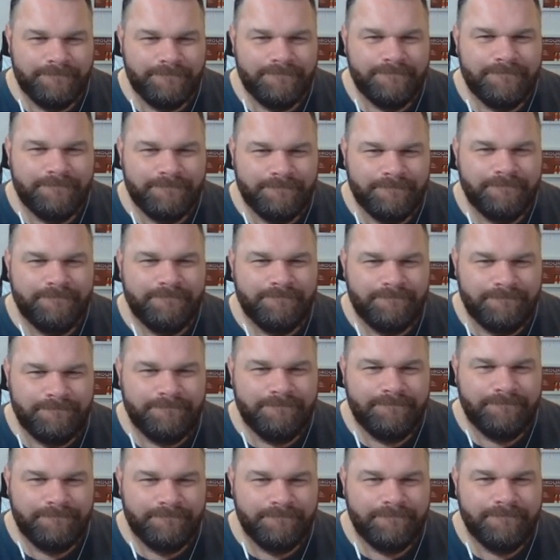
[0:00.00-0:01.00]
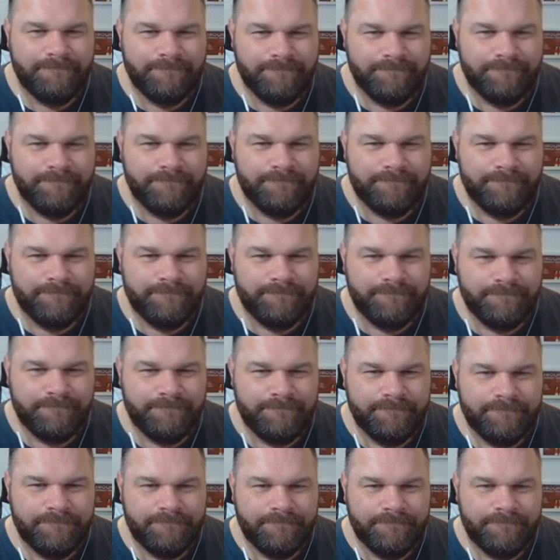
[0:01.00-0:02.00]

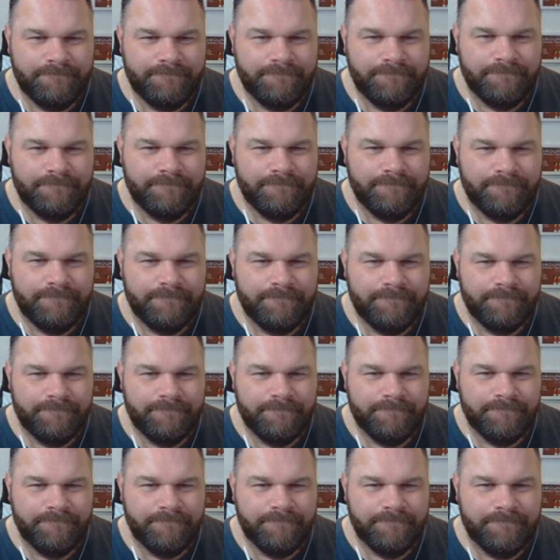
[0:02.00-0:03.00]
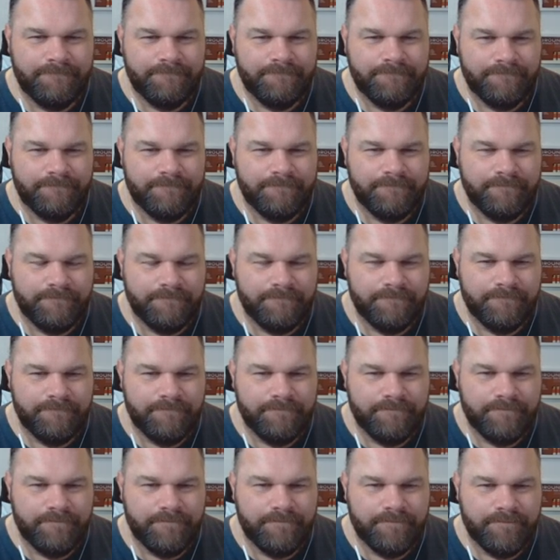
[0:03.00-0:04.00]

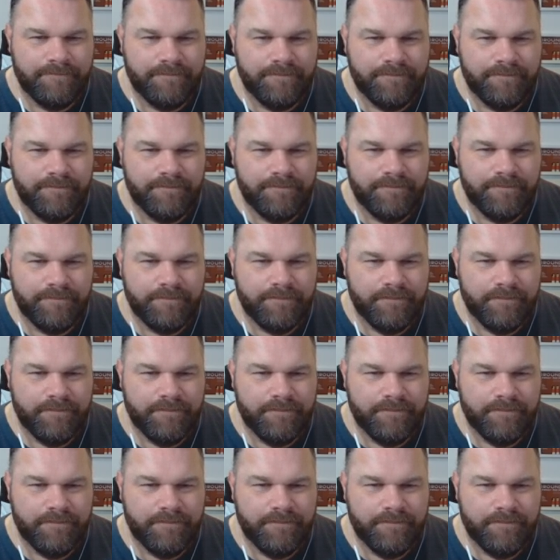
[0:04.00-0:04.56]
The person shown says nothing.